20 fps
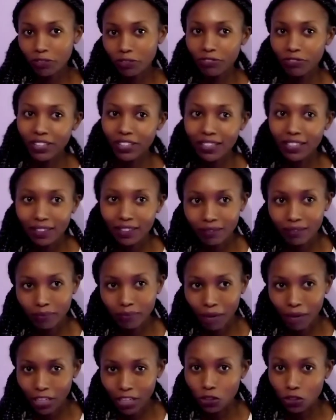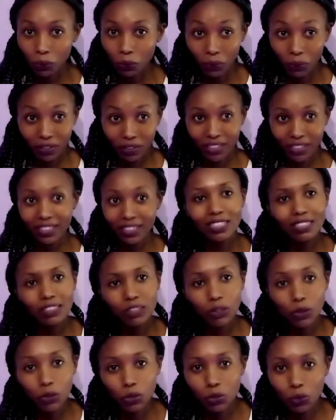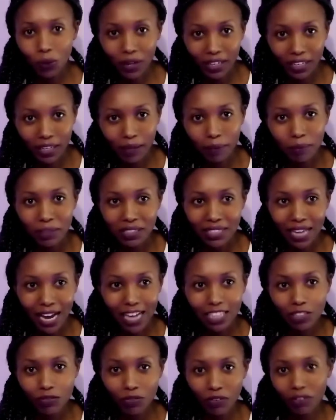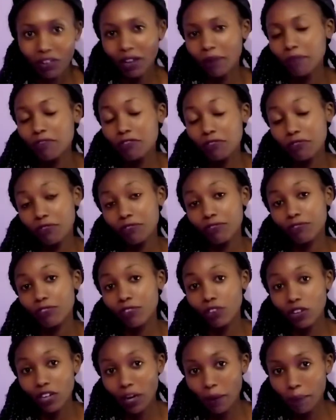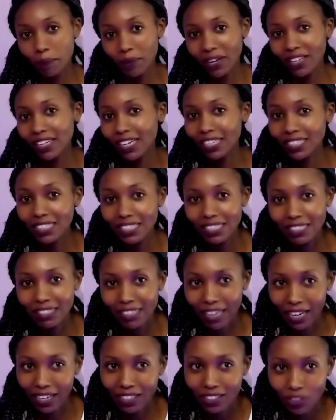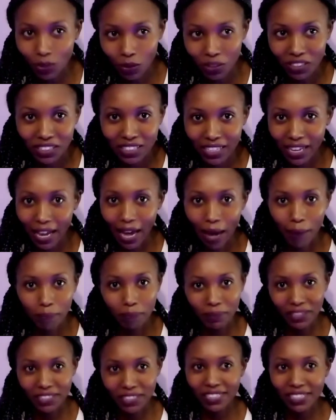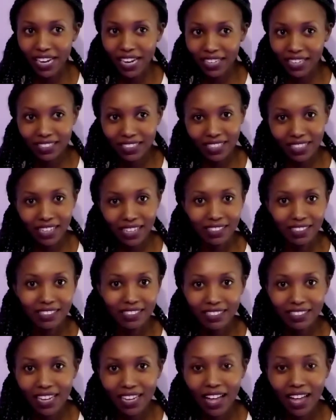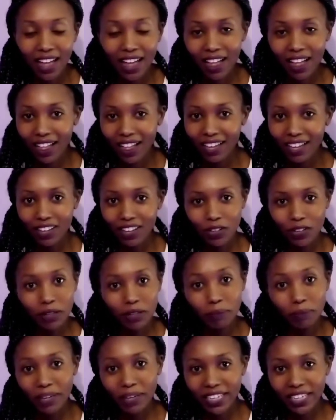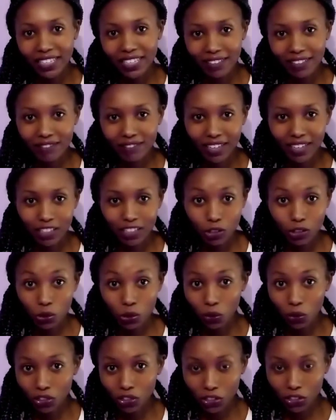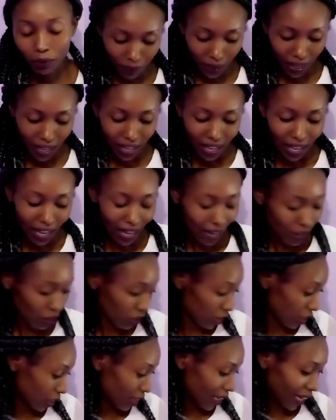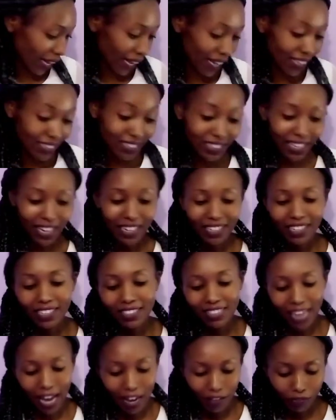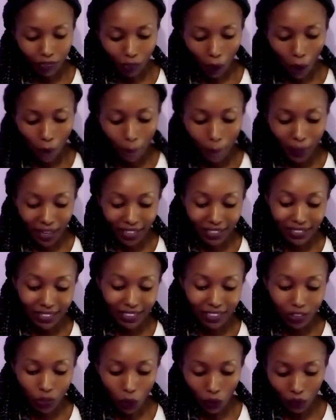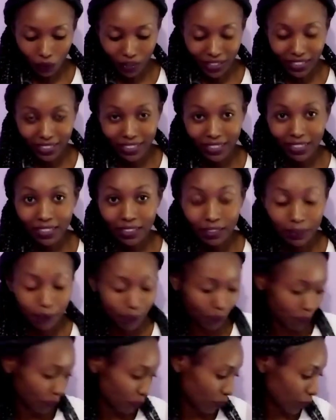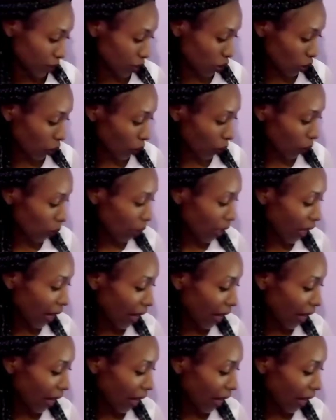feel much worry. Just go to a chemist, ask for a pregnancy test, or say a pee test, and you'll be given. So cheap. Okay, inside it, I've opened it already. So